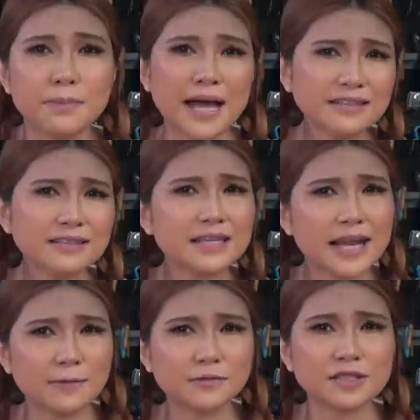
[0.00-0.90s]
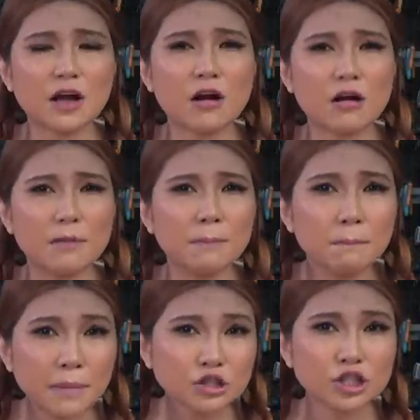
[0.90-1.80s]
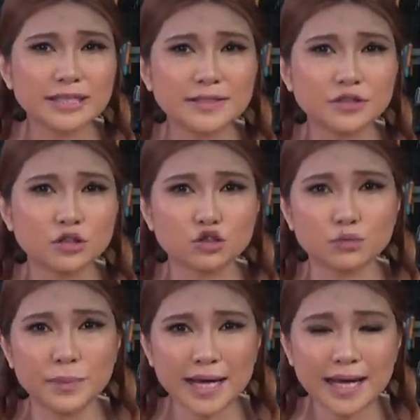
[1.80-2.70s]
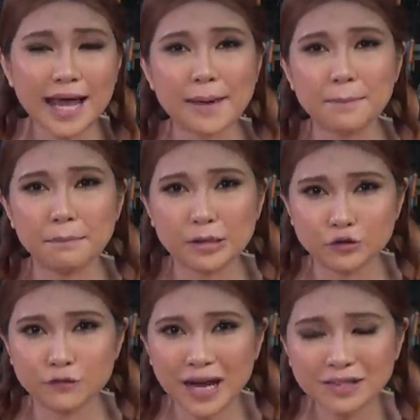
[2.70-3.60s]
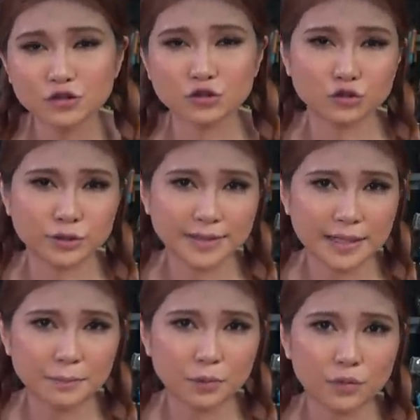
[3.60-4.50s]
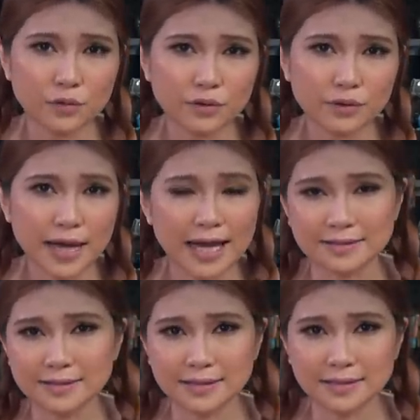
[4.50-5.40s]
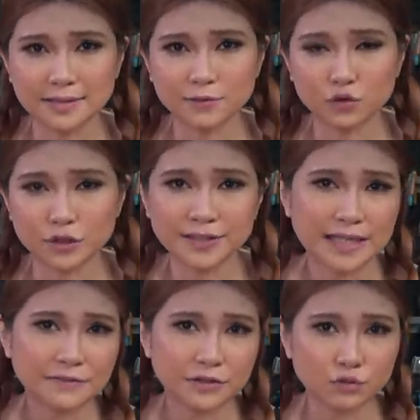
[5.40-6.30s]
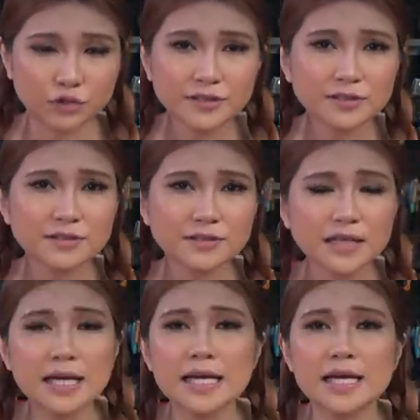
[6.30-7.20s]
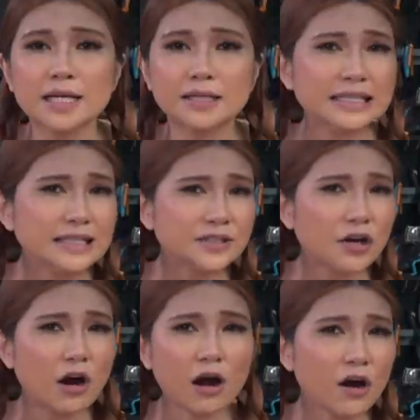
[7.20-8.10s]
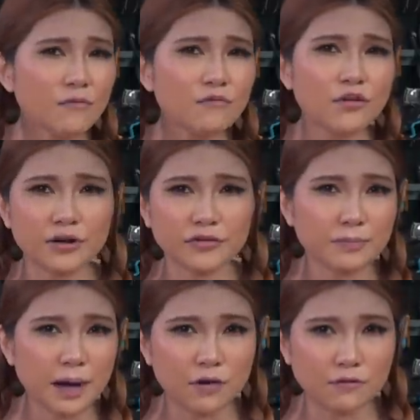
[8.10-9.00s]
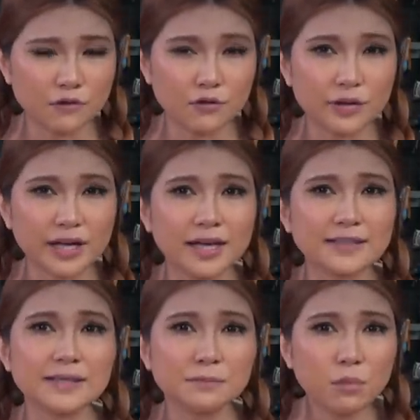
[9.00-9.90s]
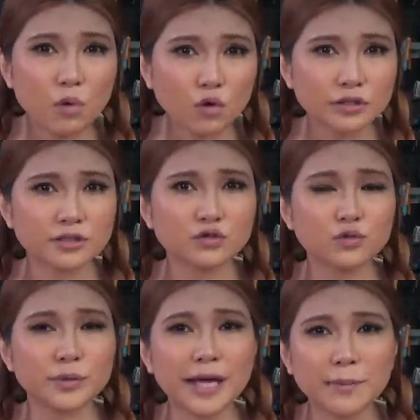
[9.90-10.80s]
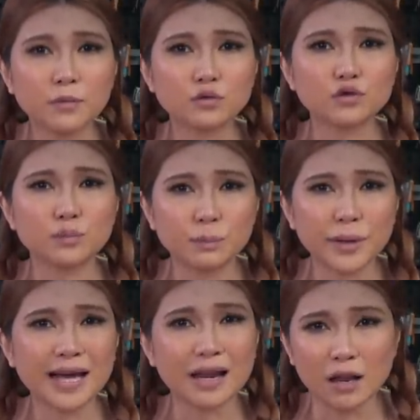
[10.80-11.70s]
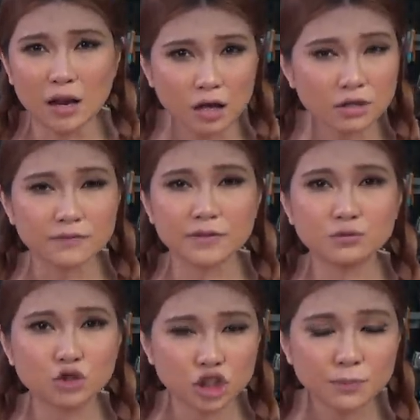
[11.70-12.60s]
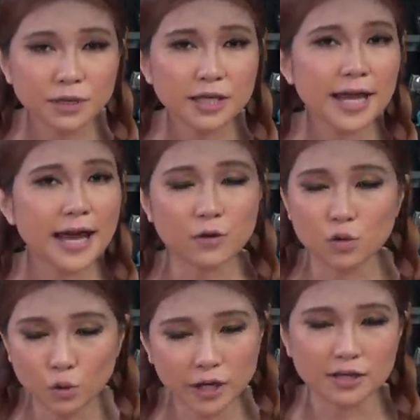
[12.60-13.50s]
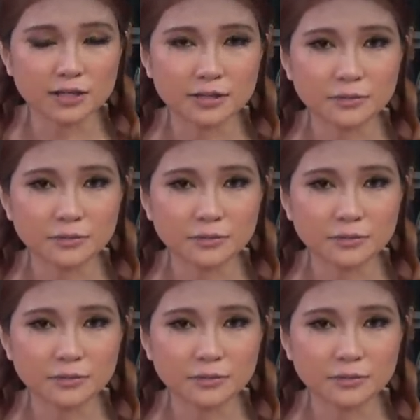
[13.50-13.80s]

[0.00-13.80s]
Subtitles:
Pendant lamps are much easier to make and much faster to assemble. And since for safety reasons, these aren't very powerful, it's important to be able to make a lot of them cheaply and quickly.